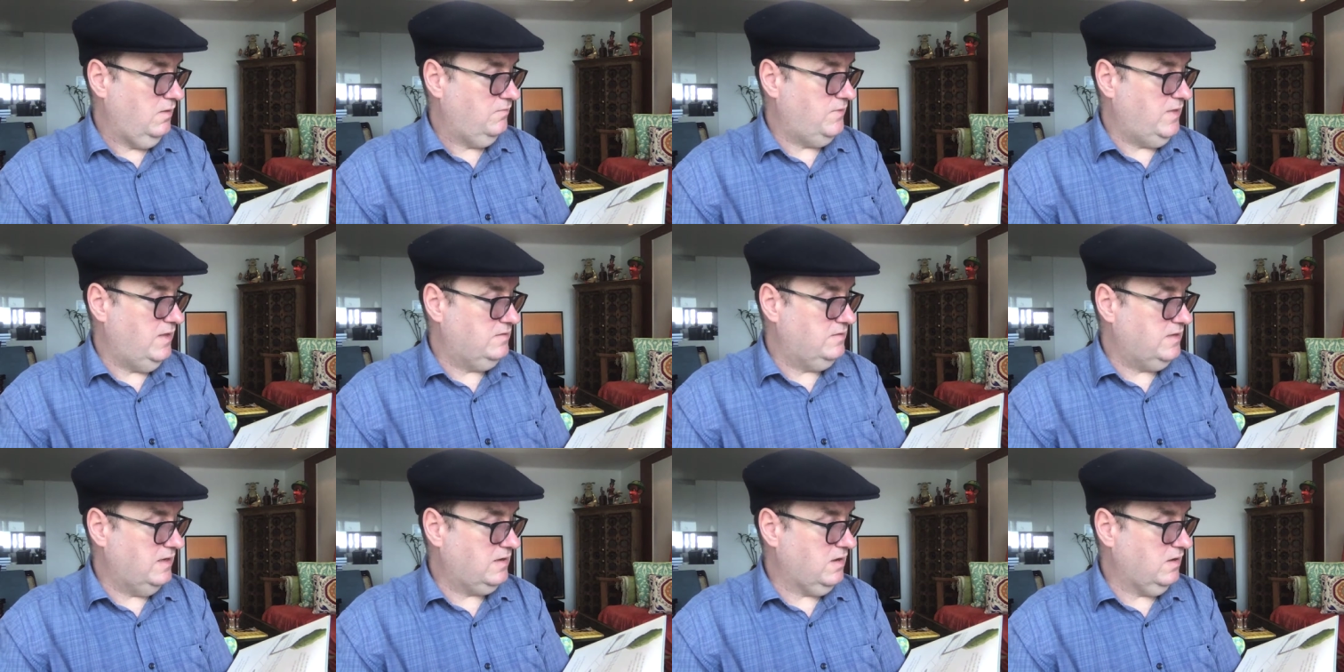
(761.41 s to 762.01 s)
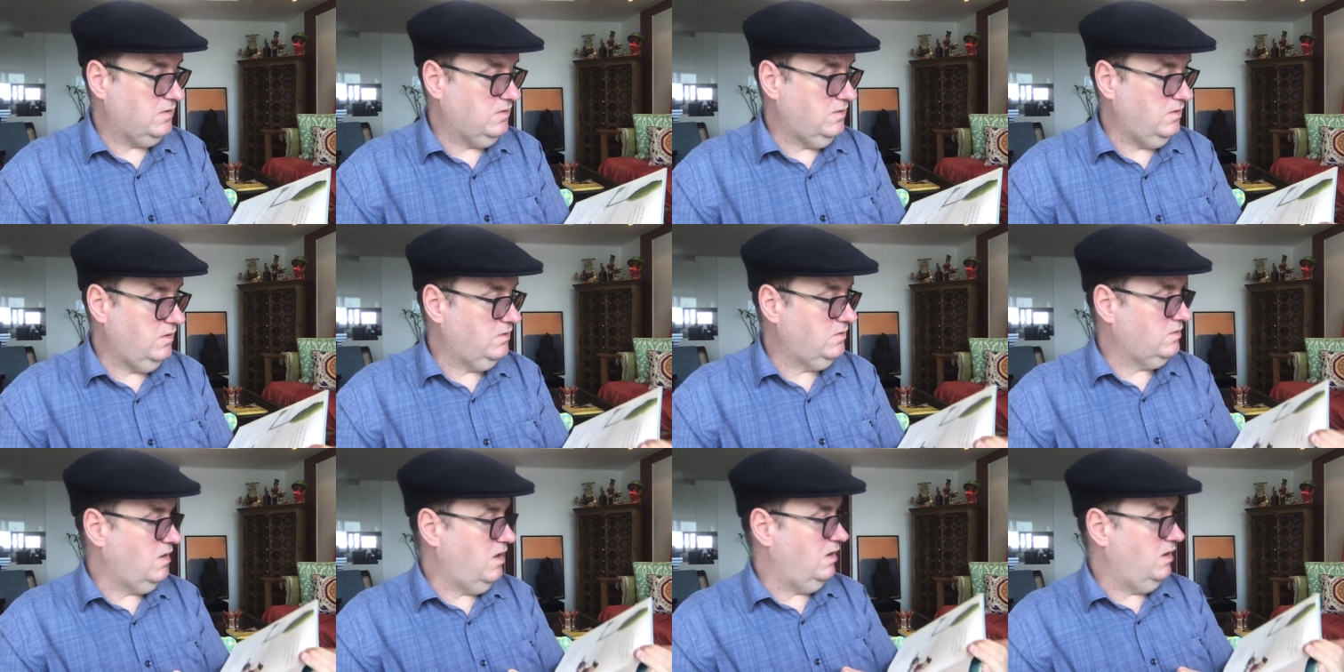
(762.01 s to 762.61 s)
They take a
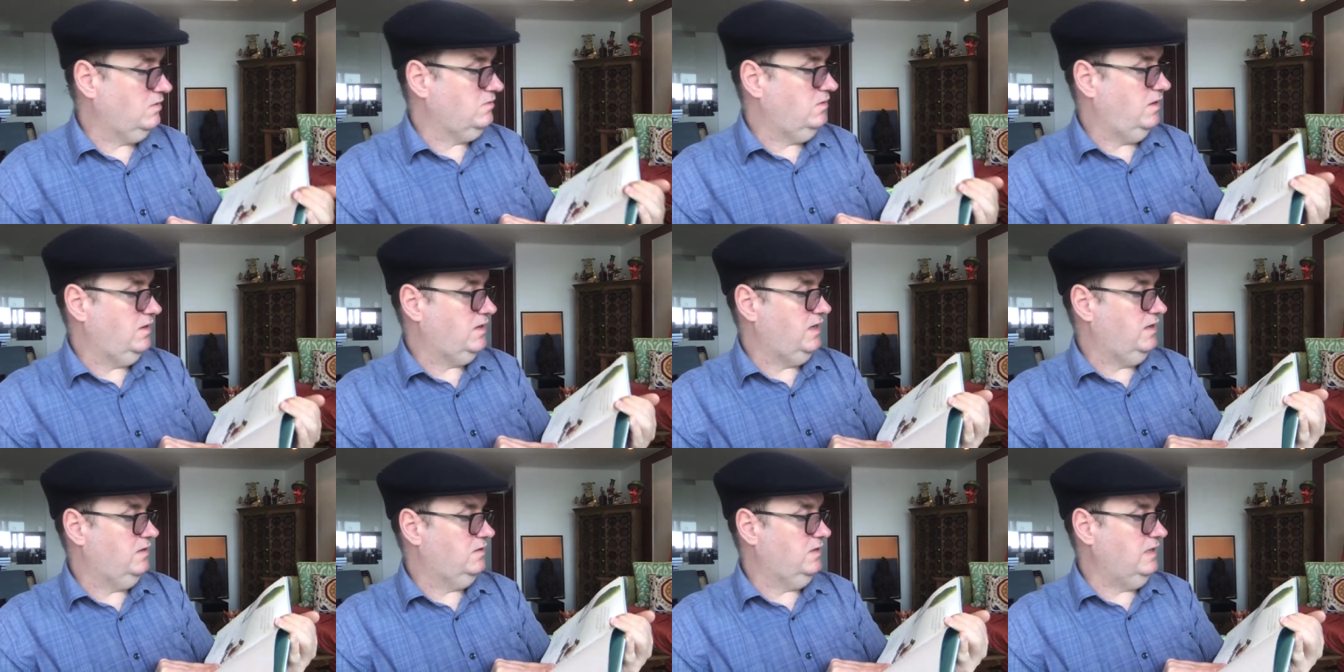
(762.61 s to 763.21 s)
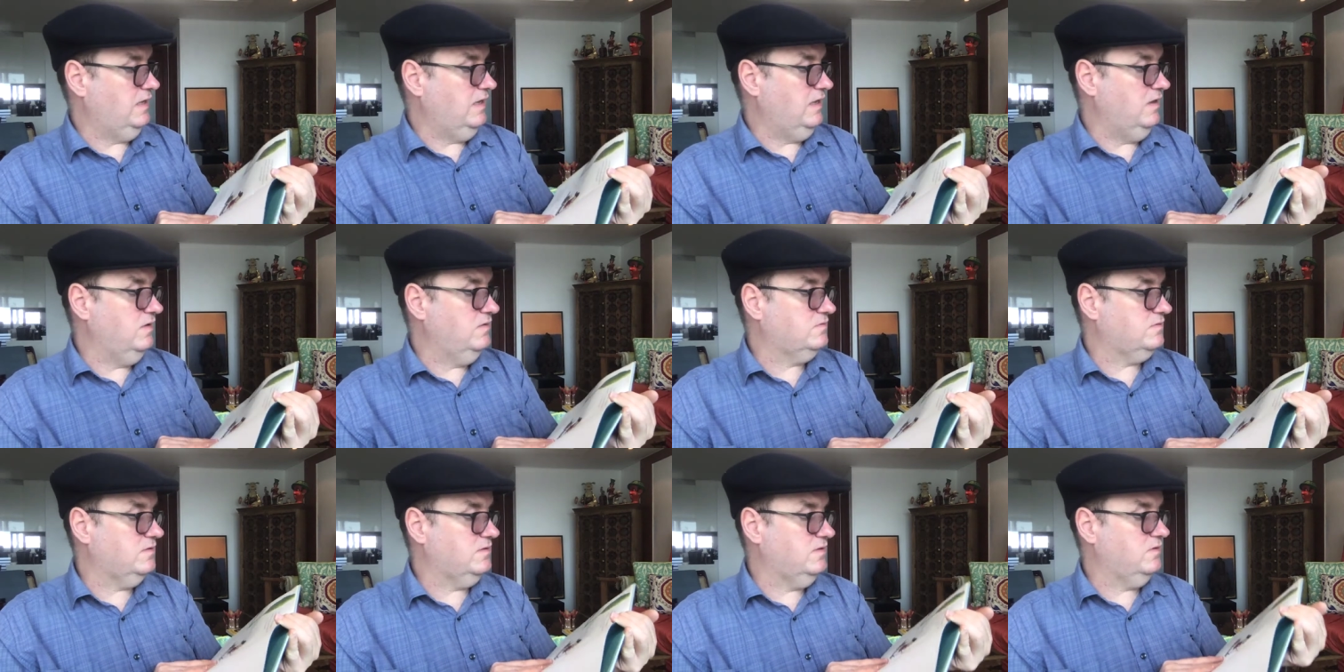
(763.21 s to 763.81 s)
good long look. It
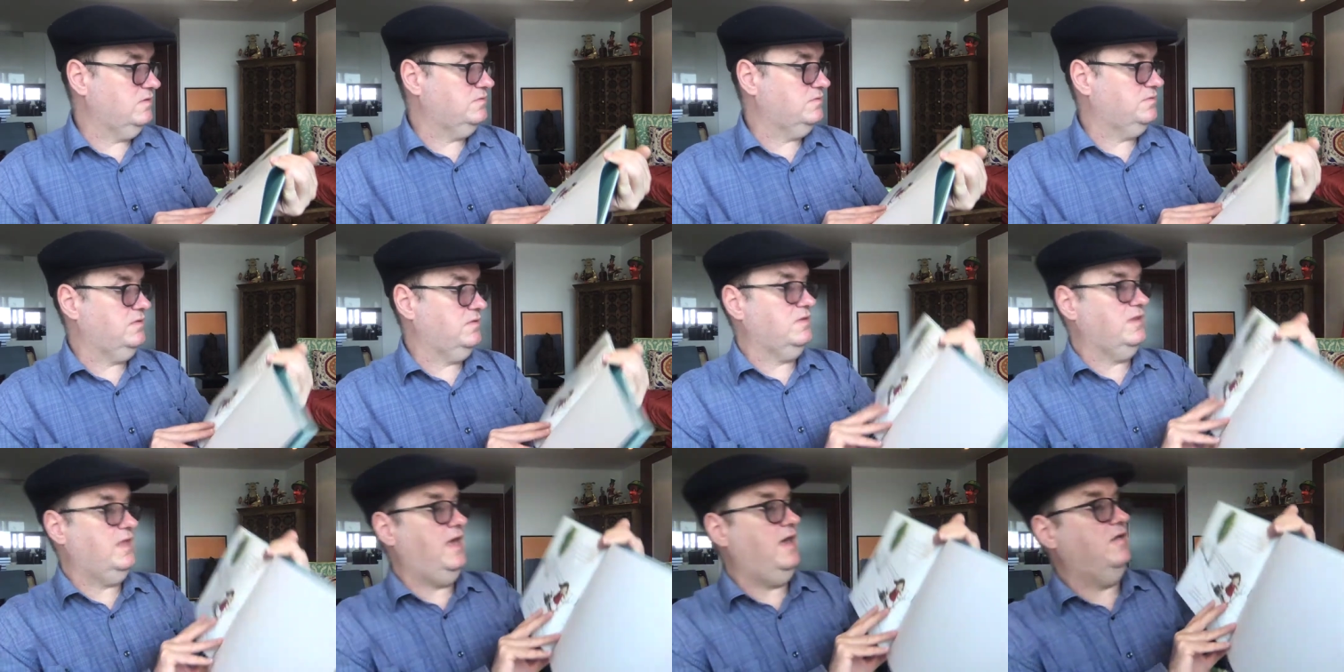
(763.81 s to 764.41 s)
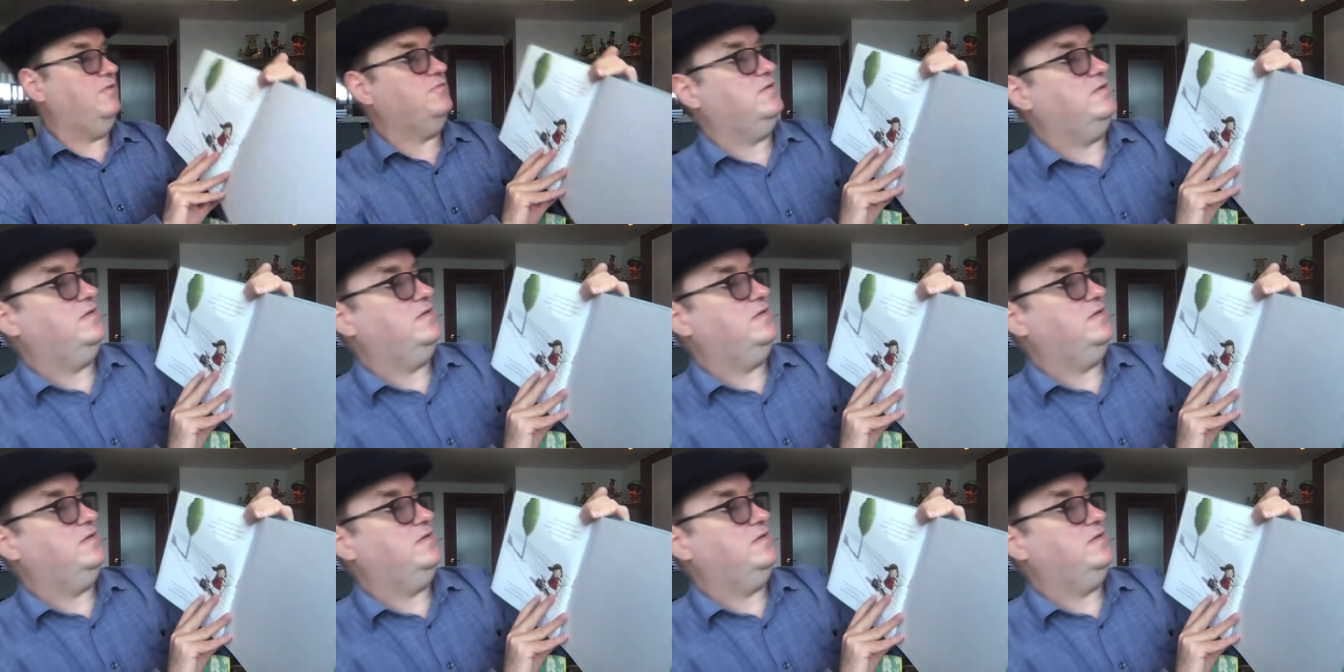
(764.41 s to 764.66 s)
leans a little to the left,